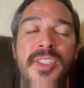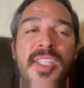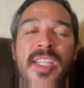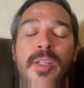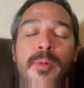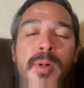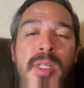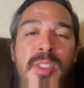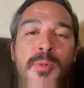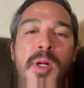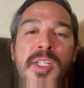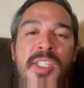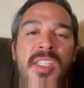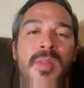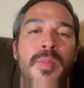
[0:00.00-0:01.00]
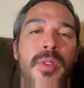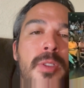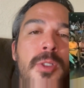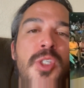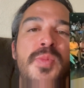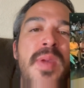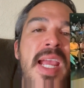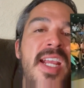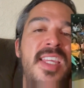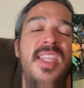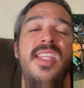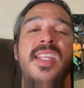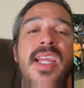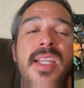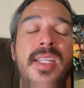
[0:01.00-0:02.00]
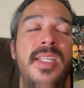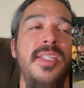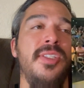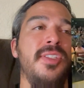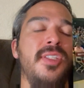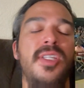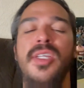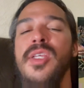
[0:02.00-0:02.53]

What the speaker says: than it was watching the bowlers back in the 90s